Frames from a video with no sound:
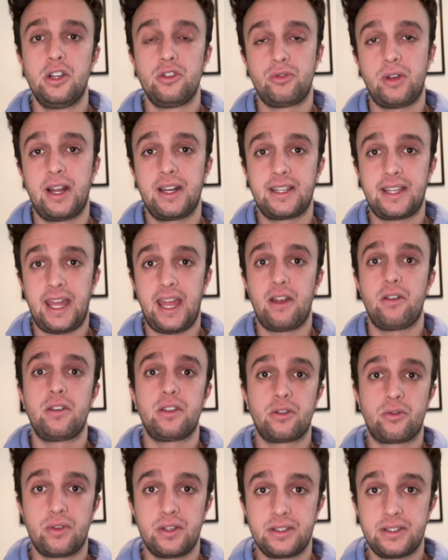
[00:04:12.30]
try and carry the
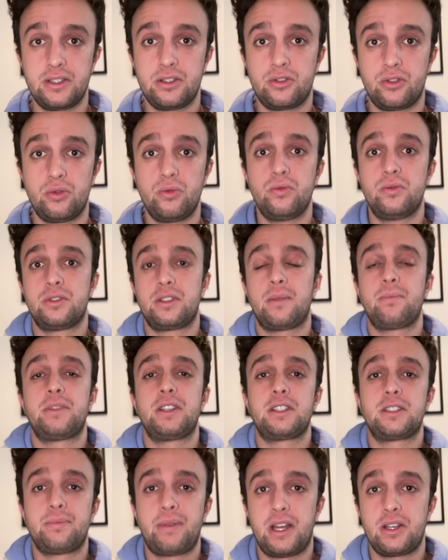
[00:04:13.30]
Grizzlies to
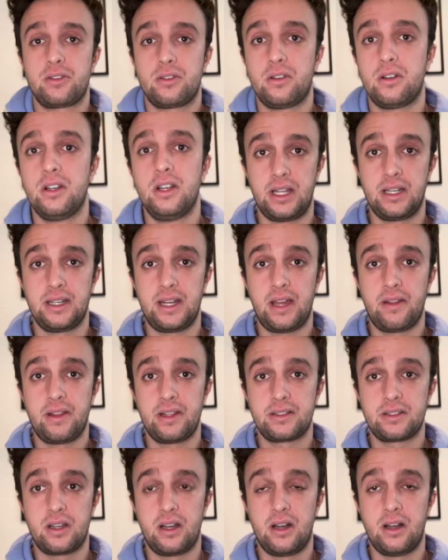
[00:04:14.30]
something special. And now
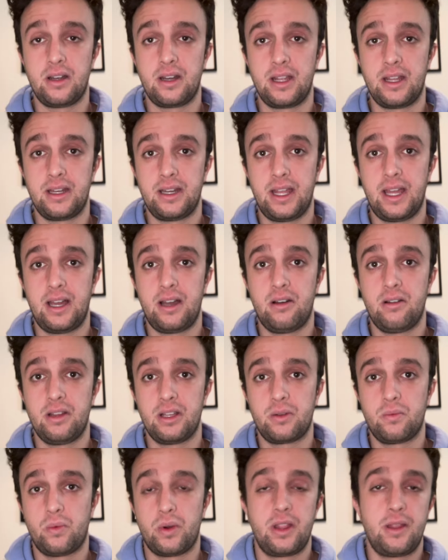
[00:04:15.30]
that's gone. And now,
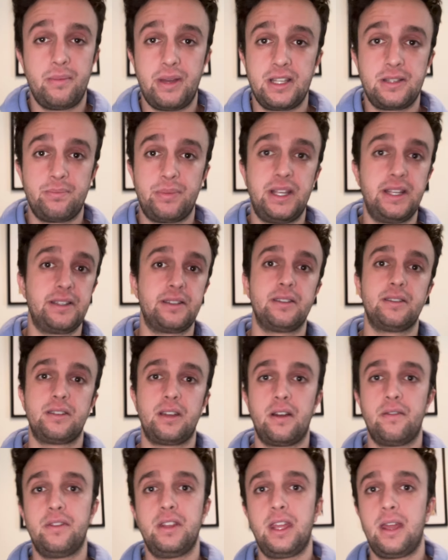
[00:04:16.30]
like, one of the best pieces
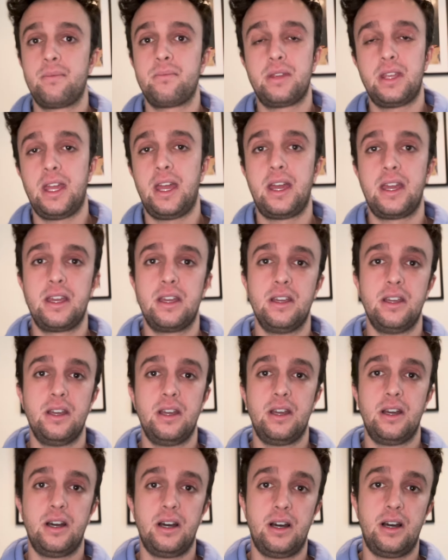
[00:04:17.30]
of the
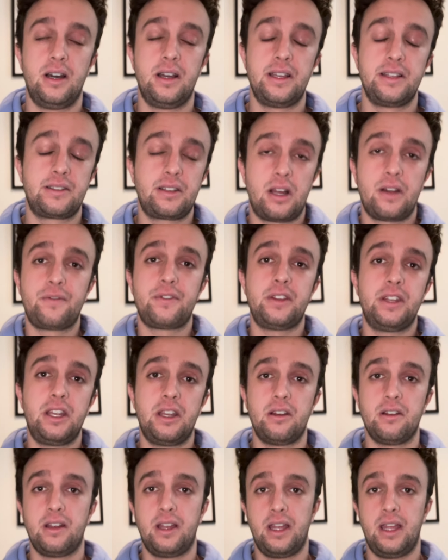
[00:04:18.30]
NBA is gone for the
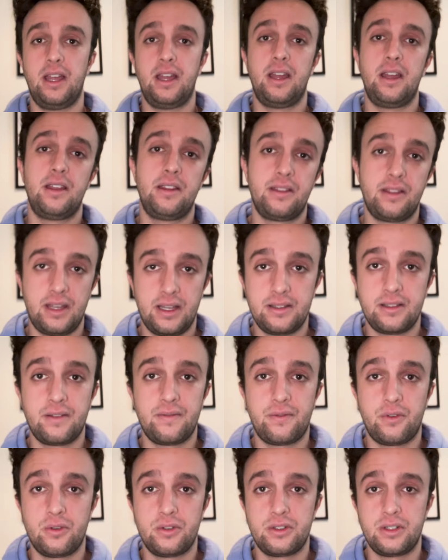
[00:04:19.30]
year. And that's
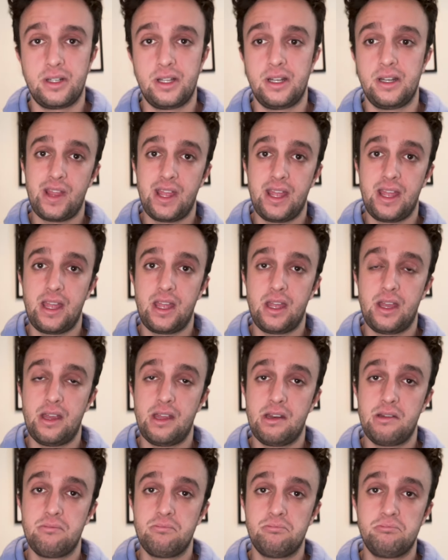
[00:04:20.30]
unfortunate.
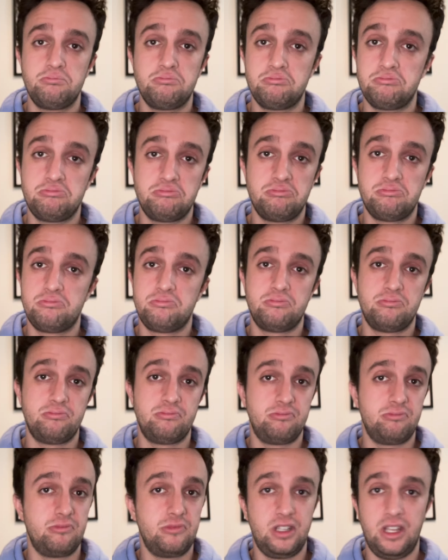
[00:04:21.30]
And
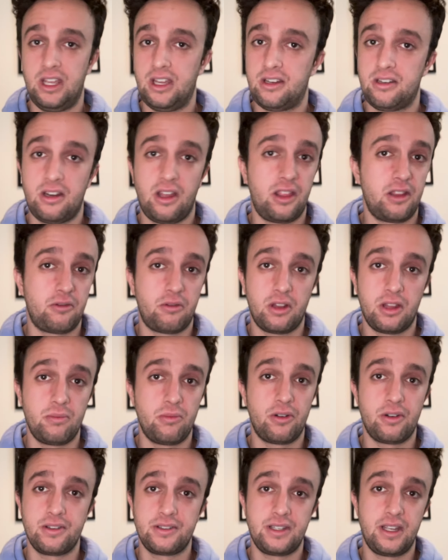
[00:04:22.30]
yeah, nothing really
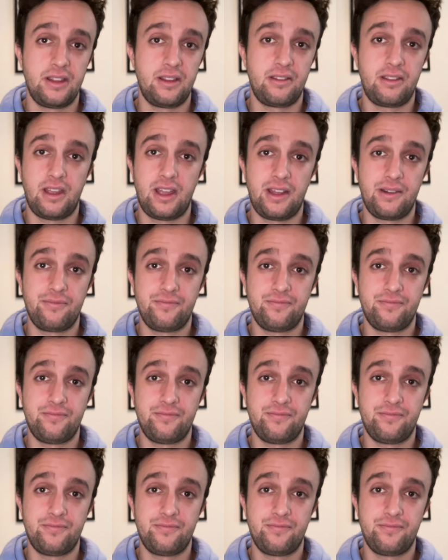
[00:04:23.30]
more to say than that.